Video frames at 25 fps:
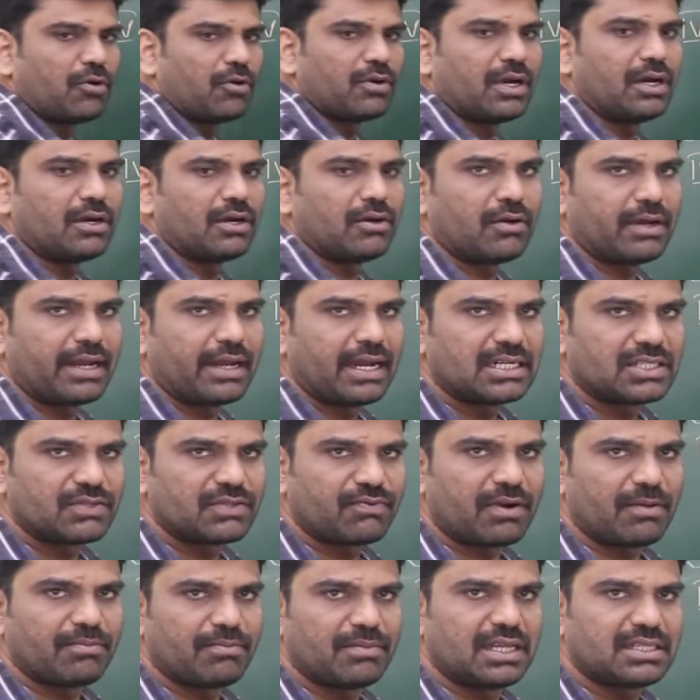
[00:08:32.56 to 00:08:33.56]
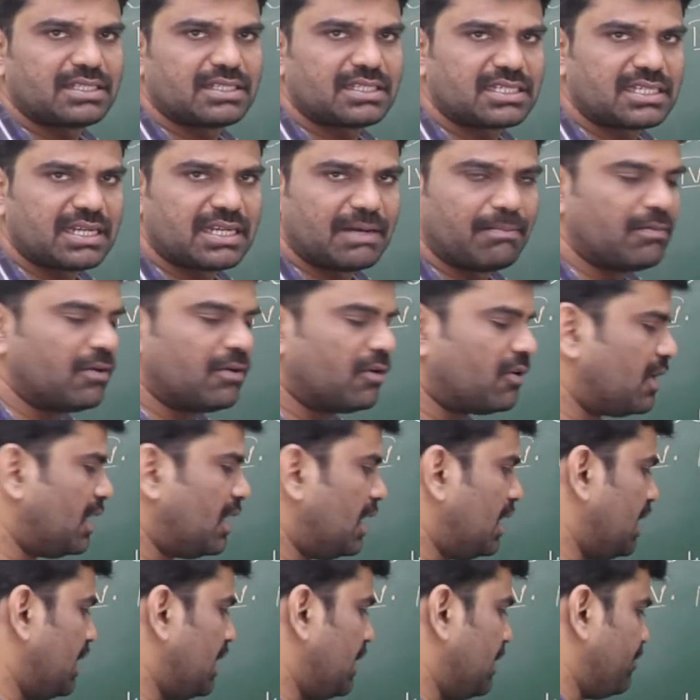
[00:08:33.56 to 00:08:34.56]
potato gets from the stem
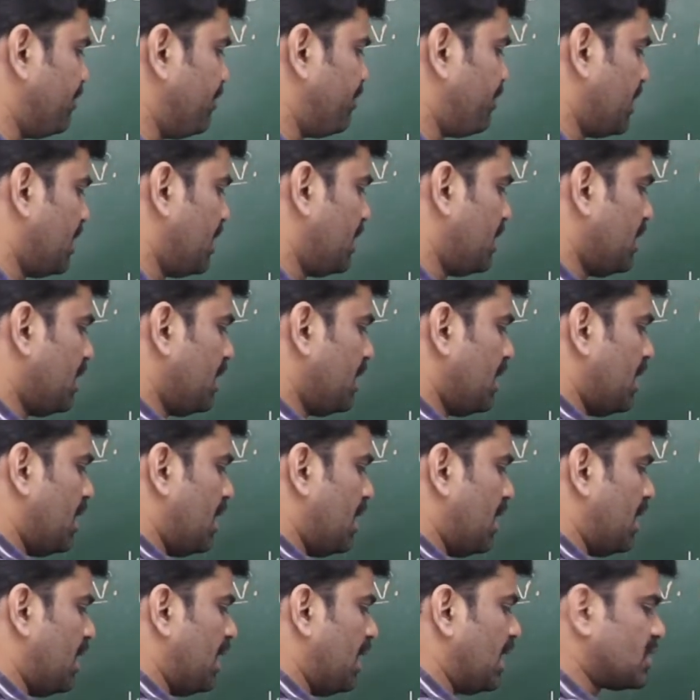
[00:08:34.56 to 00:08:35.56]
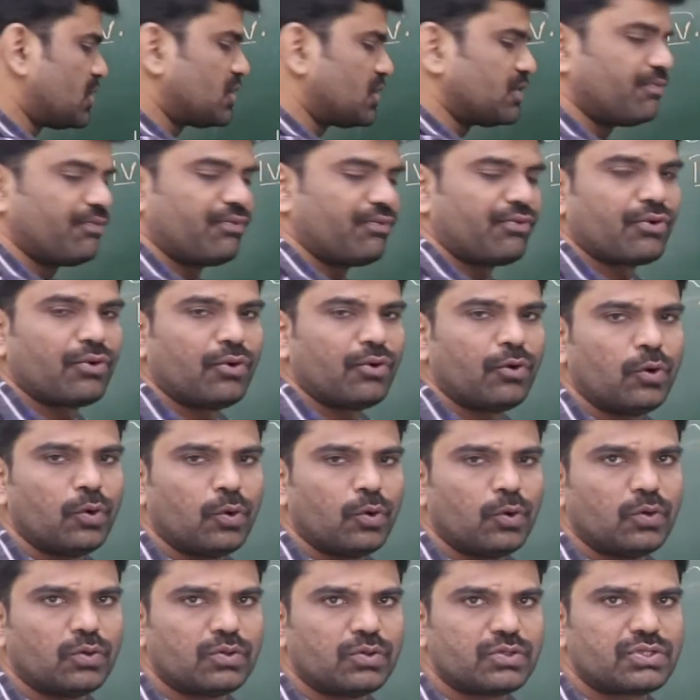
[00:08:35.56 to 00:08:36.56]
only. Next
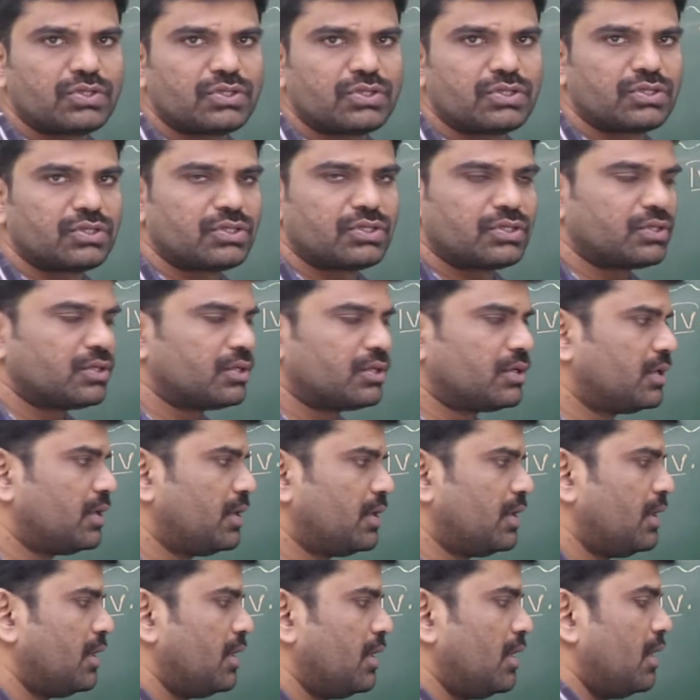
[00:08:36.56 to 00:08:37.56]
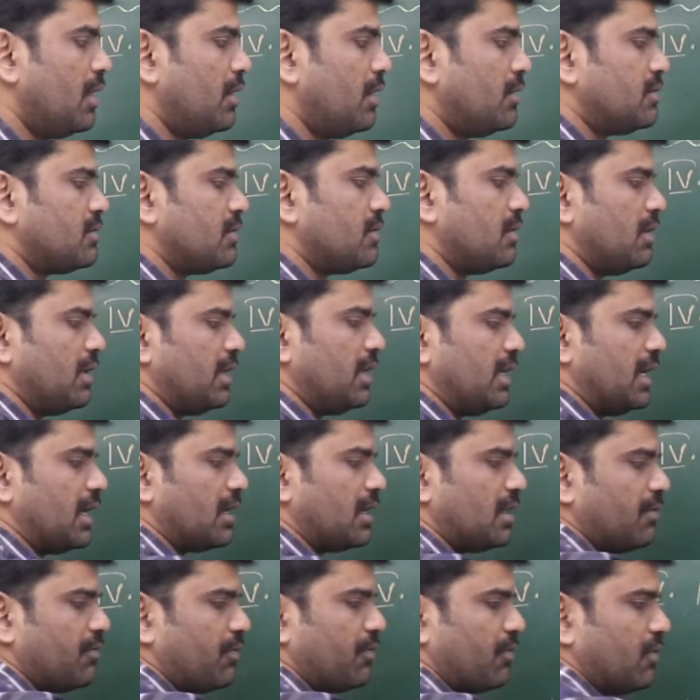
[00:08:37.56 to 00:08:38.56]
fruits. So
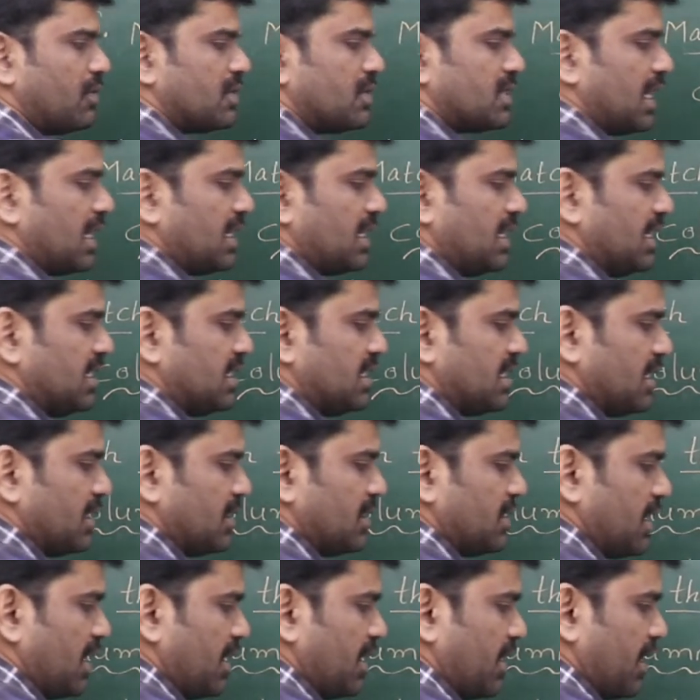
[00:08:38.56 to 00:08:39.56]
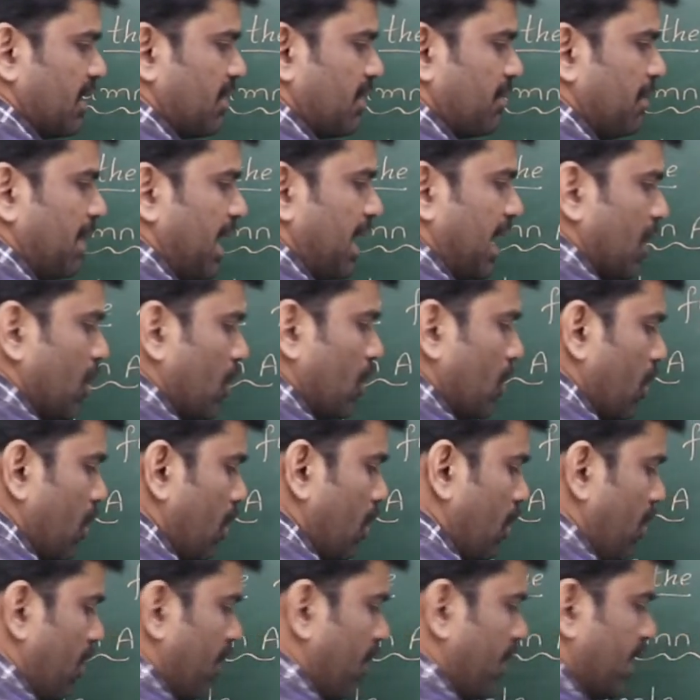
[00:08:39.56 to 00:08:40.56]
here the fruits are these children mango
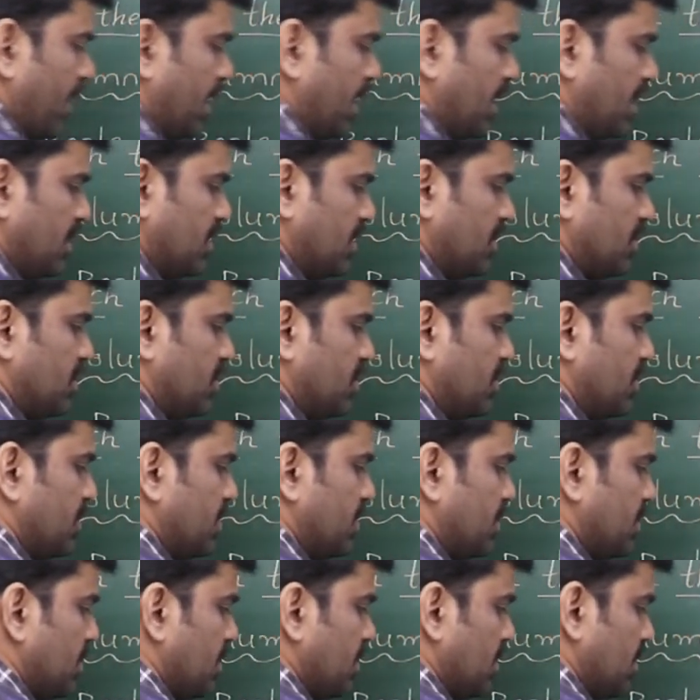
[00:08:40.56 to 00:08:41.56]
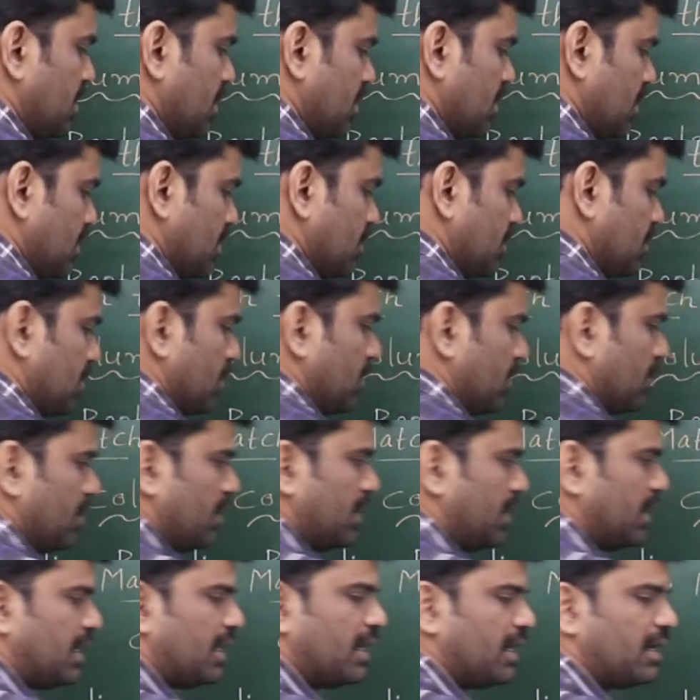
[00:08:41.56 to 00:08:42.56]
orange.
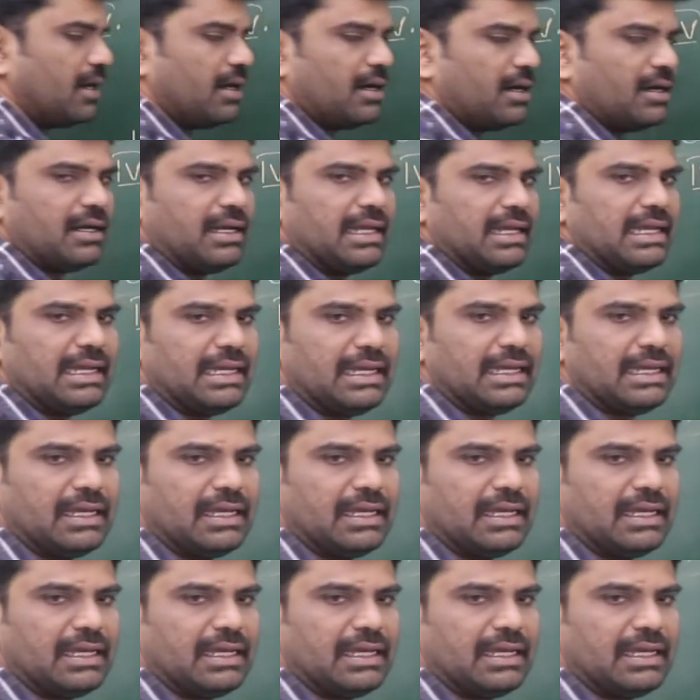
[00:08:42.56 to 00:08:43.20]
So here D